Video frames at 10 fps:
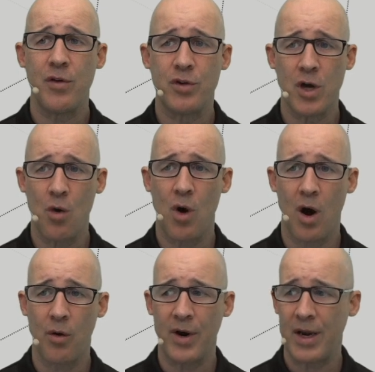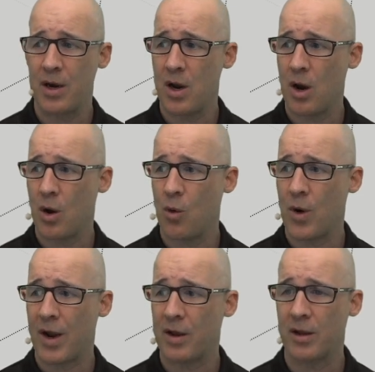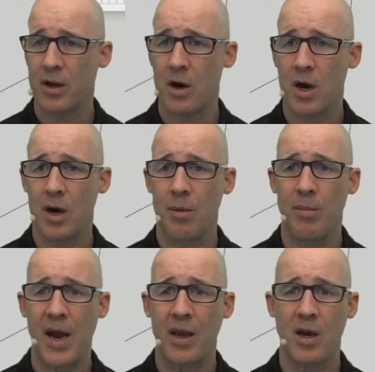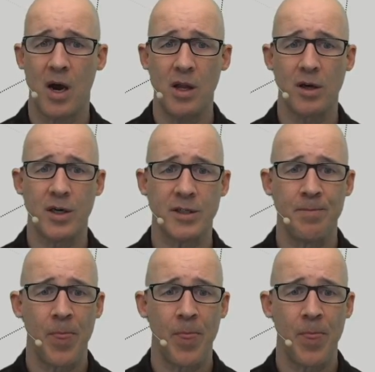don't already know, when I click on my colors,